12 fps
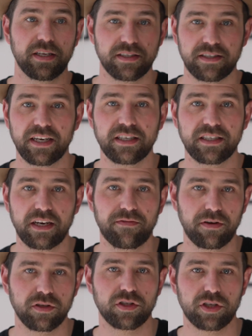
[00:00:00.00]
6
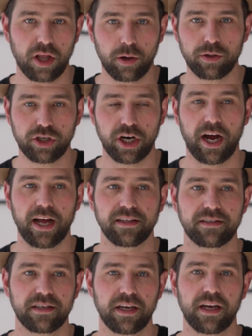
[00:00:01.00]
different slow
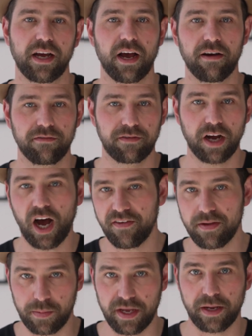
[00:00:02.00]
shots of
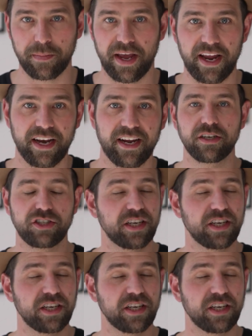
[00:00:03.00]
coffee being made.